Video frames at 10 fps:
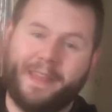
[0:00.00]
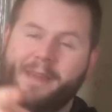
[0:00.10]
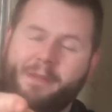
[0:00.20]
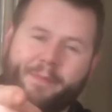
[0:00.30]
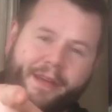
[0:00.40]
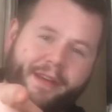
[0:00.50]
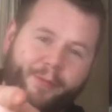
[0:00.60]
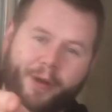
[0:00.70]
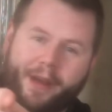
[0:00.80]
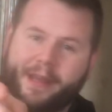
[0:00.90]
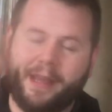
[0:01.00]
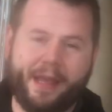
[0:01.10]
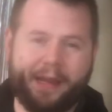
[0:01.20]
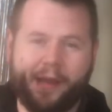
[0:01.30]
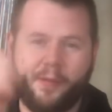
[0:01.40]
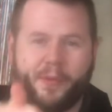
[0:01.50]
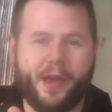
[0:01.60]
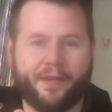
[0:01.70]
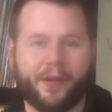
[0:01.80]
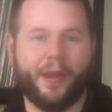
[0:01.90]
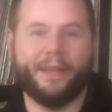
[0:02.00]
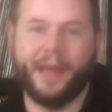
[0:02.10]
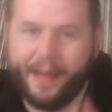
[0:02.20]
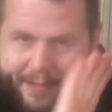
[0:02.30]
Keep up the good work, and I hope you have a great day.